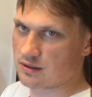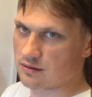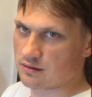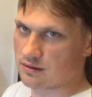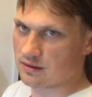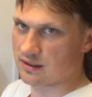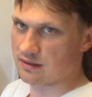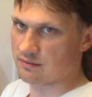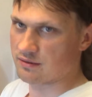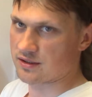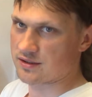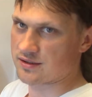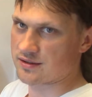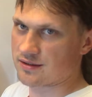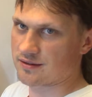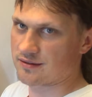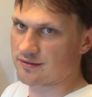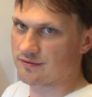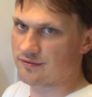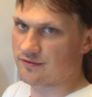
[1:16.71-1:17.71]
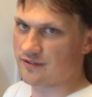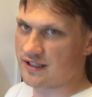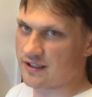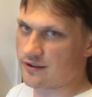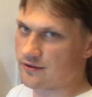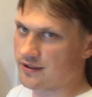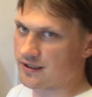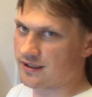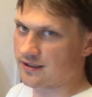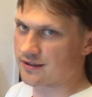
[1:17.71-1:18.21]
I was
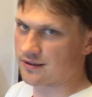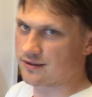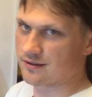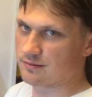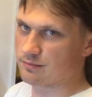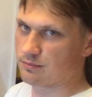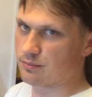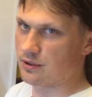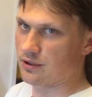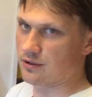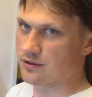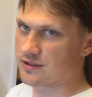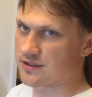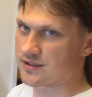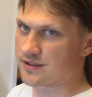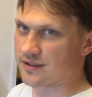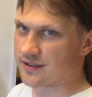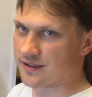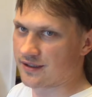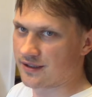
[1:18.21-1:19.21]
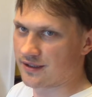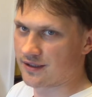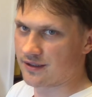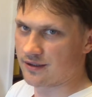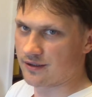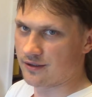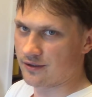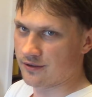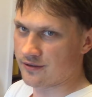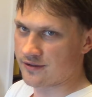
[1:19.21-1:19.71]
firing bolts
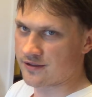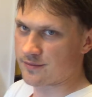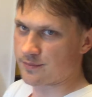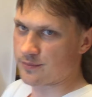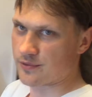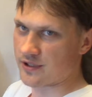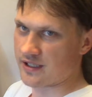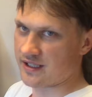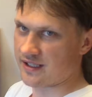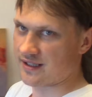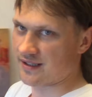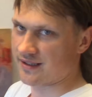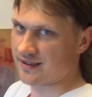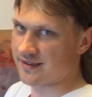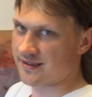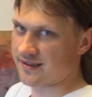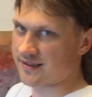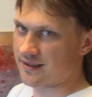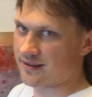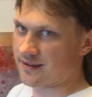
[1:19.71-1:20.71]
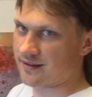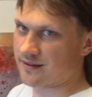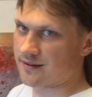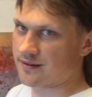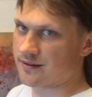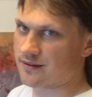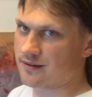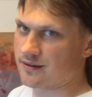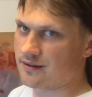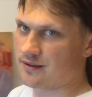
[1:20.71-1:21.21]
on spray cans and
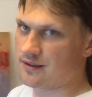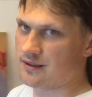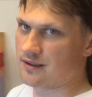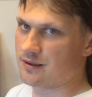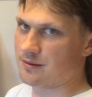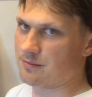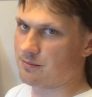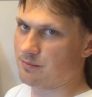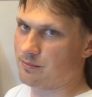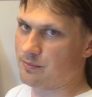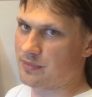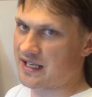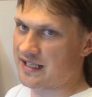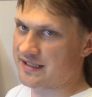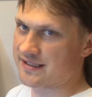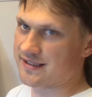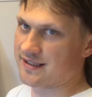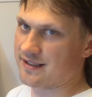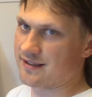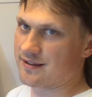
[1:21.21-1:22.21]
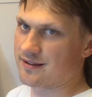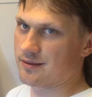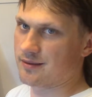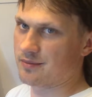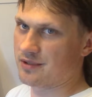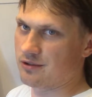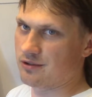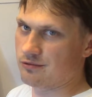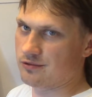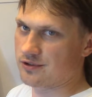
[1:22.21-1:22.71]
blasting them
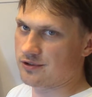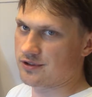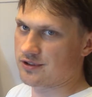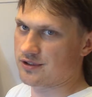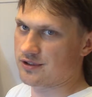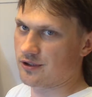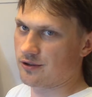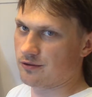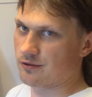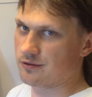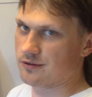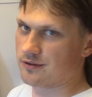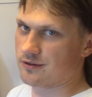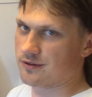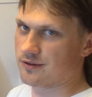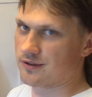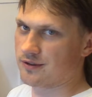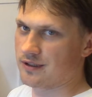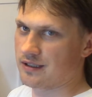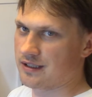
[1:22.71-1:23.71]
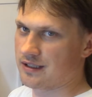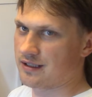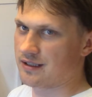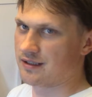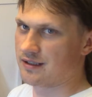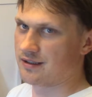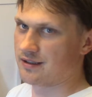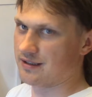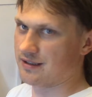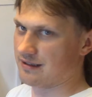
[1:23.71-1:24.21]
out, so
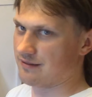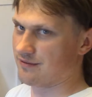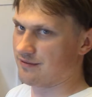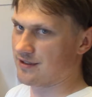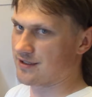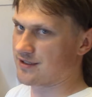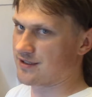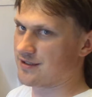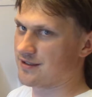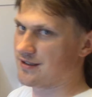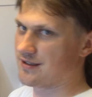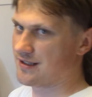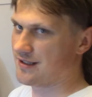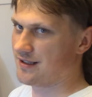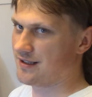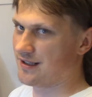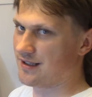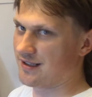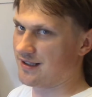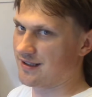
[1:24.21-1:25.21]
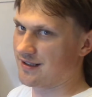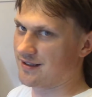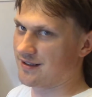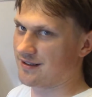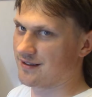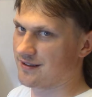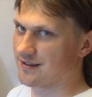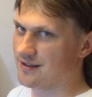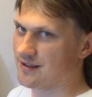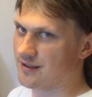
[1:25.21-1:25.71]
it was like
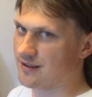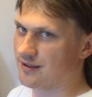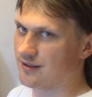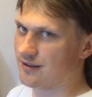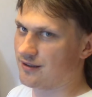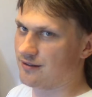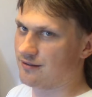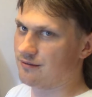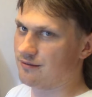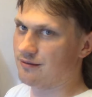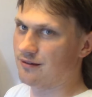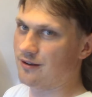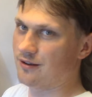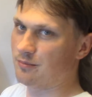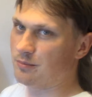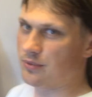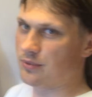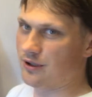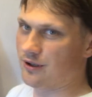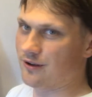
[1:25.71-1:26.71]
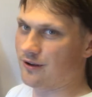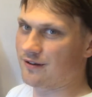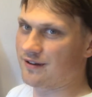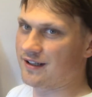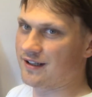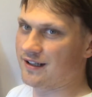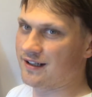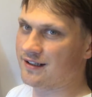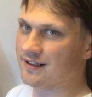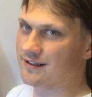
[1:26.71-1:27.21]
a
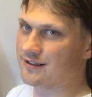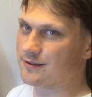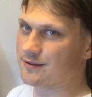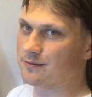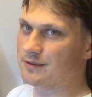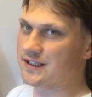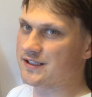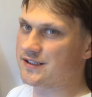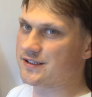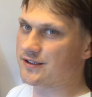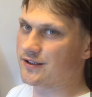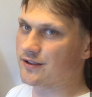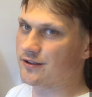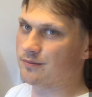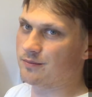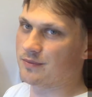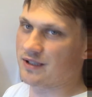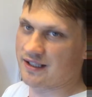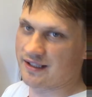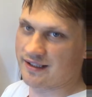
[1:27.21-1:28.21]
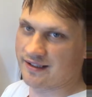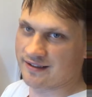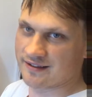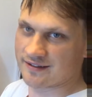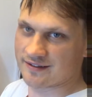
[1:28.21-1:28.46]
Pollocky twist on mine.